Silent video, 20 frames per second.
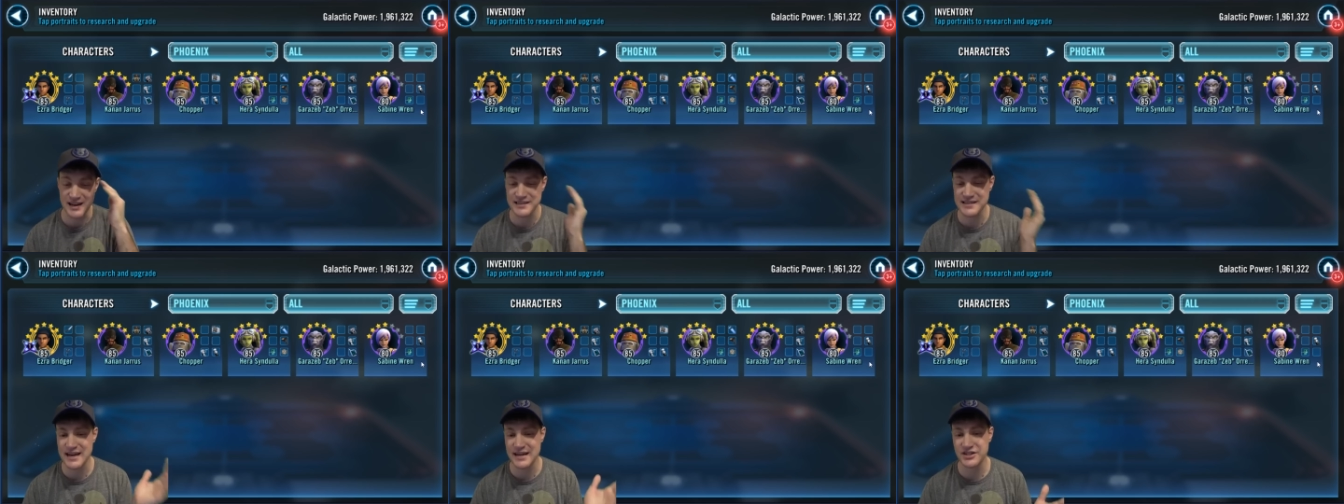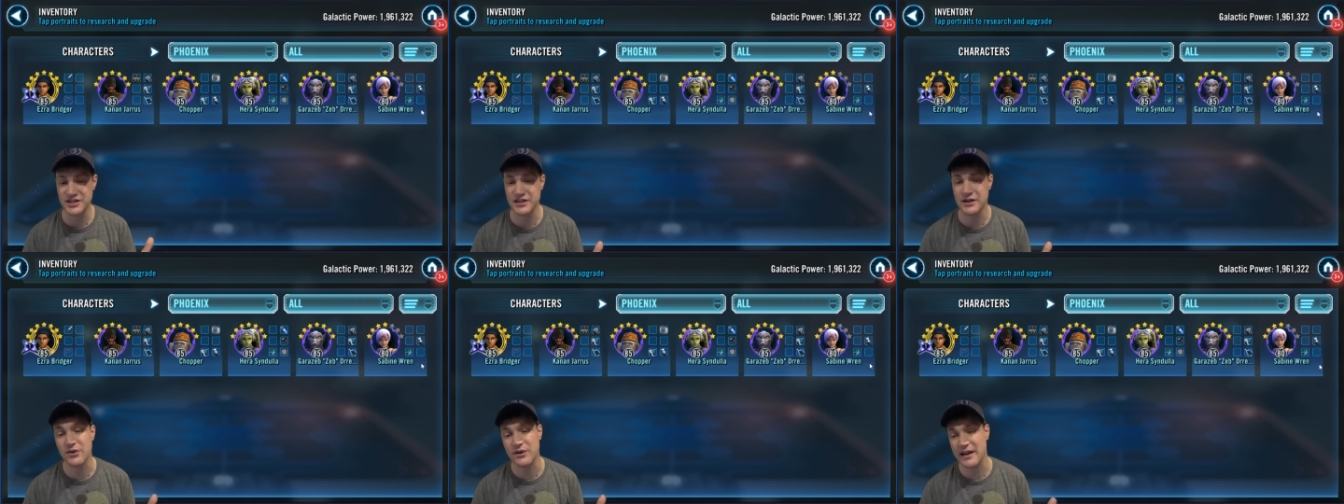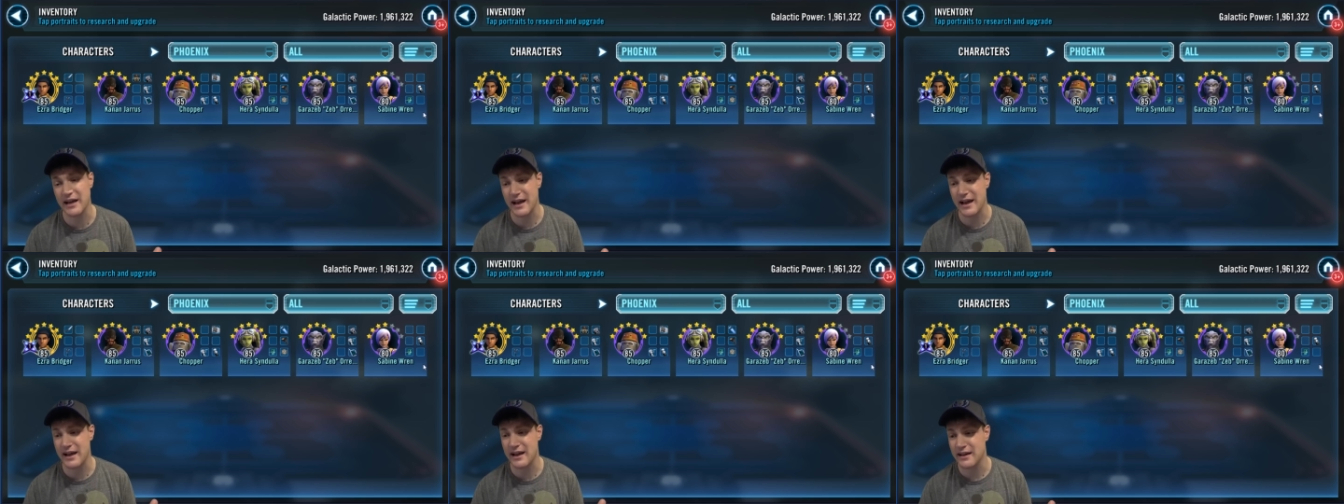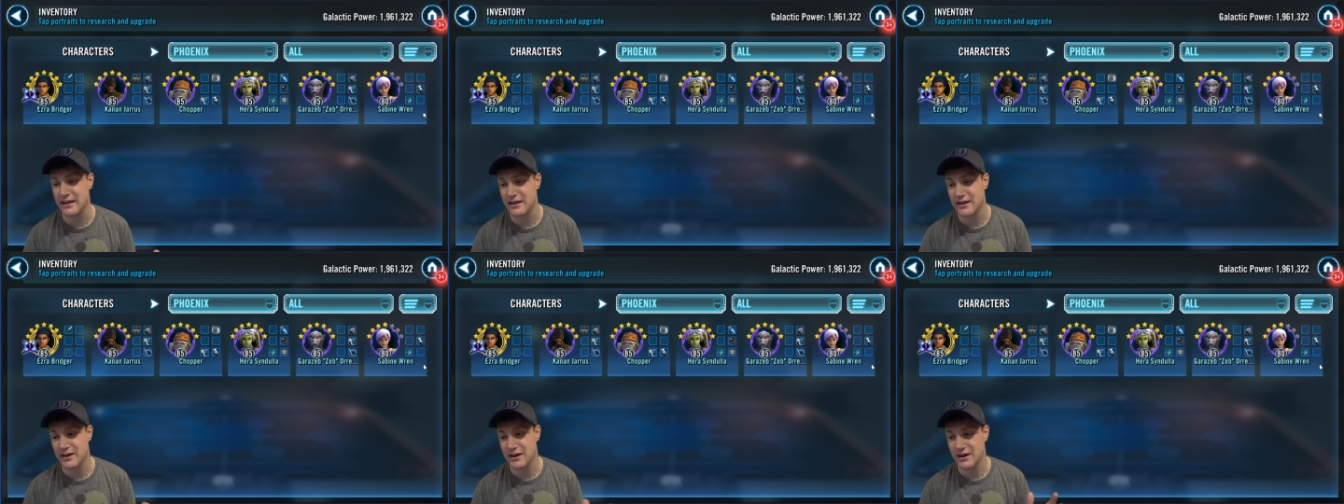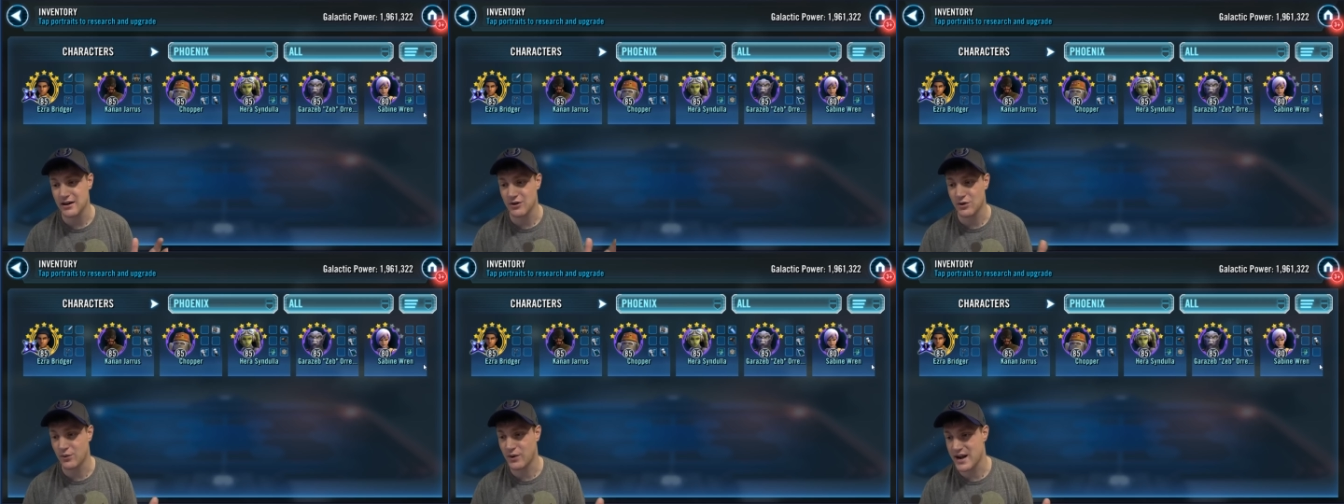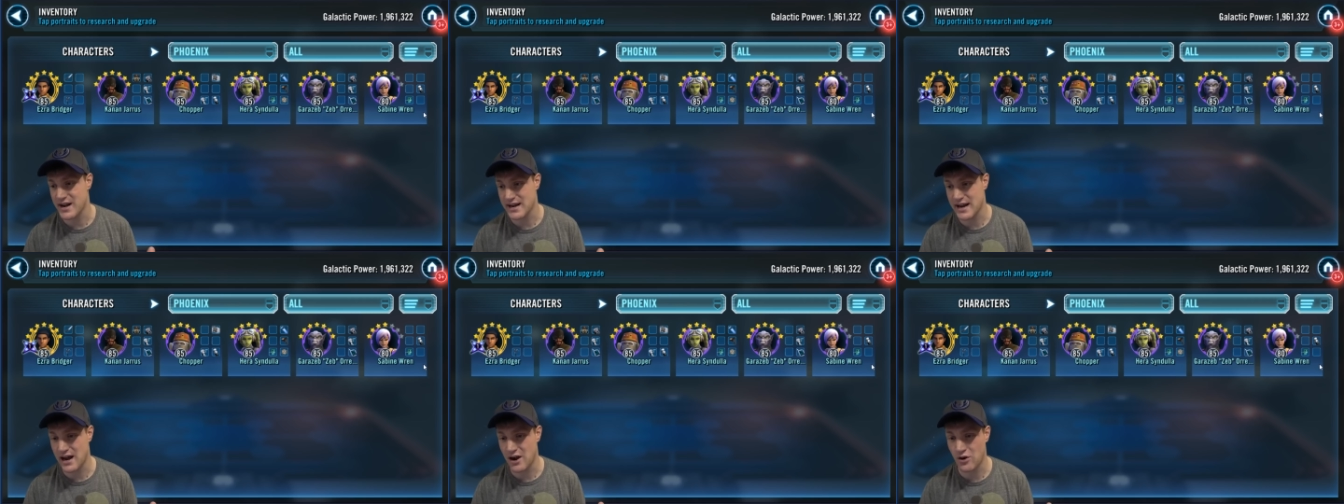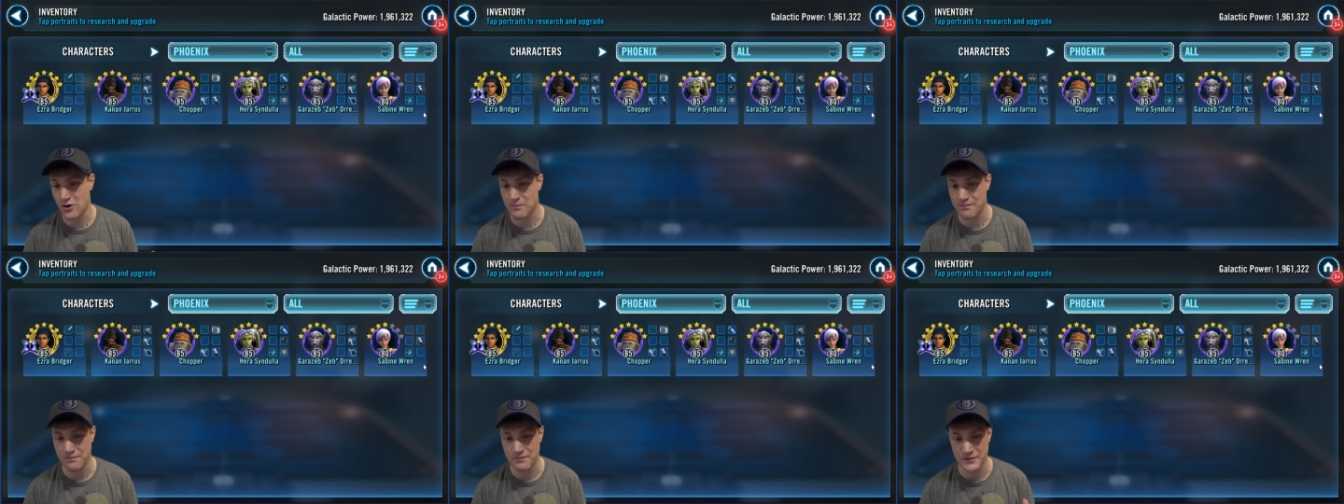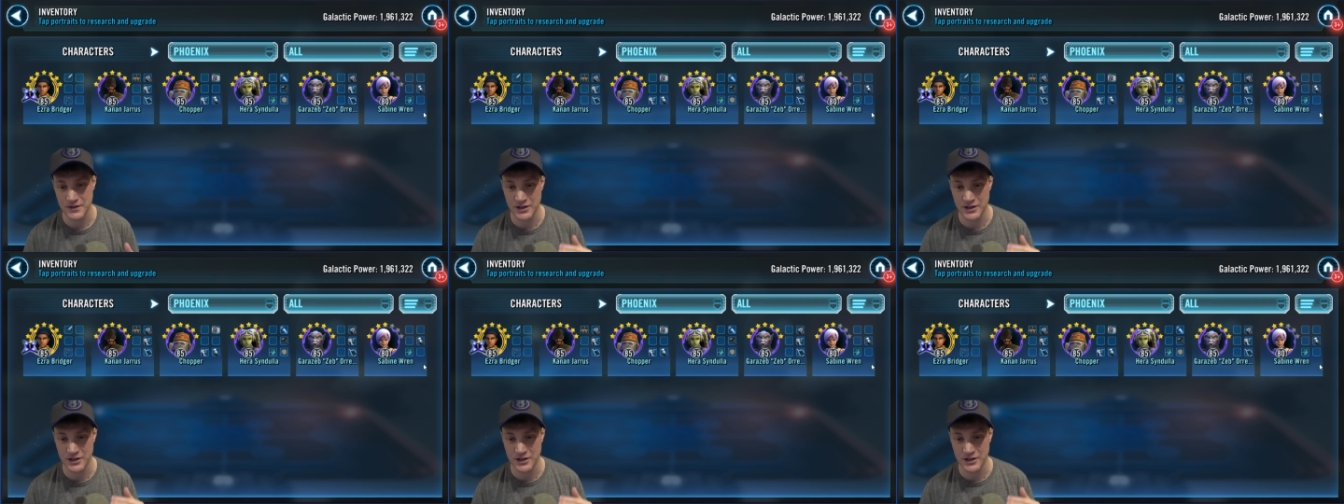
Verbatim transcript: but that's actually okay right now.